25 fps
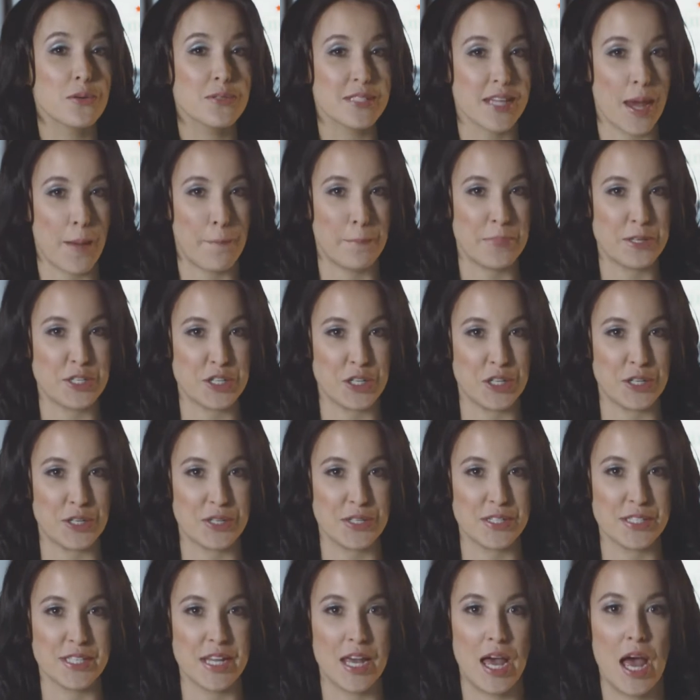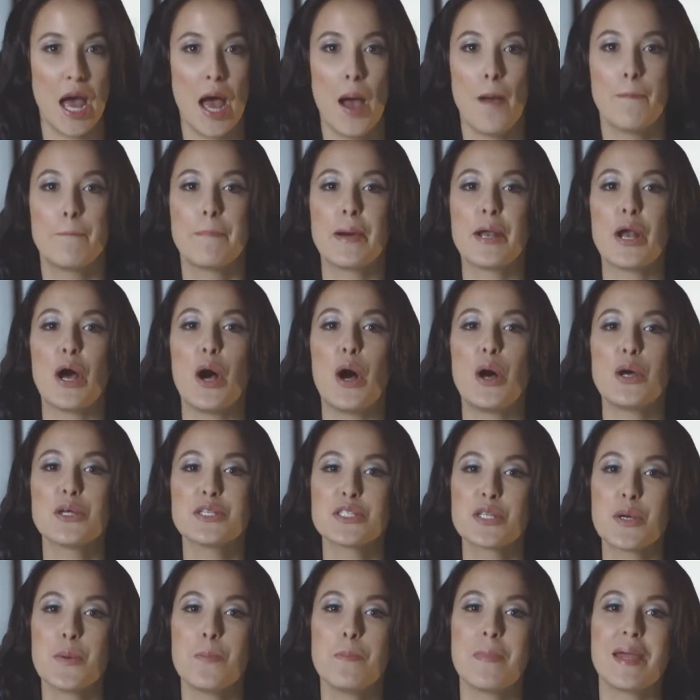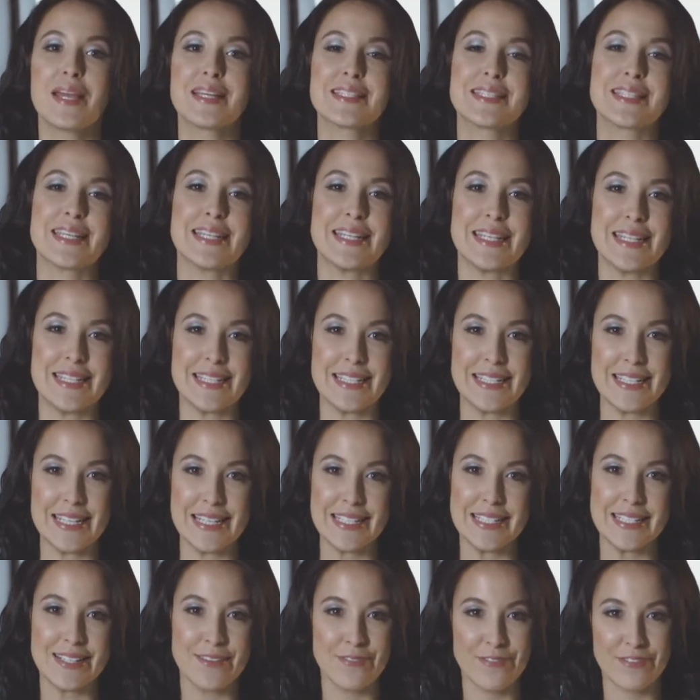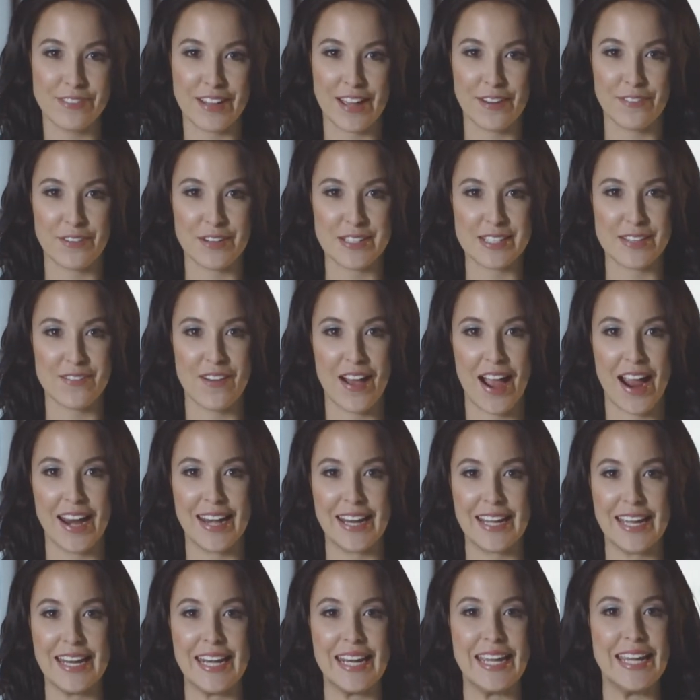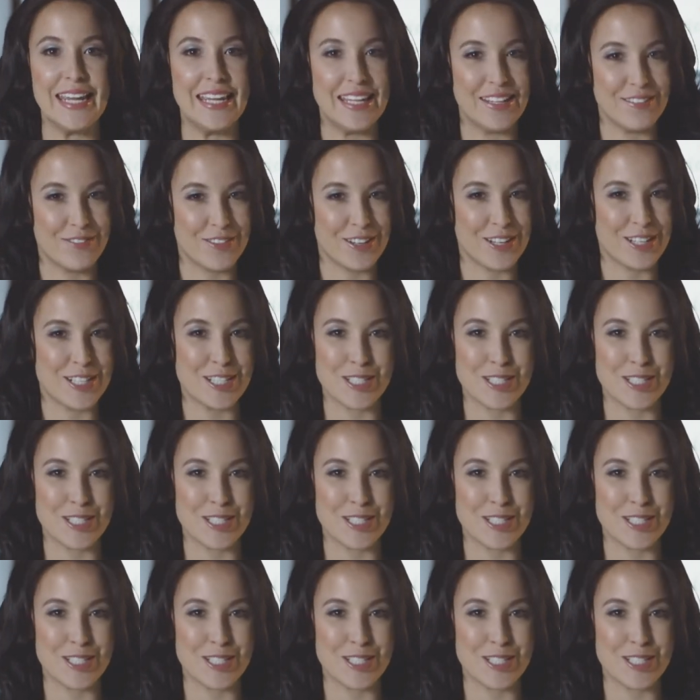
temperatures, but also makes the distinctive flavors of Heineken even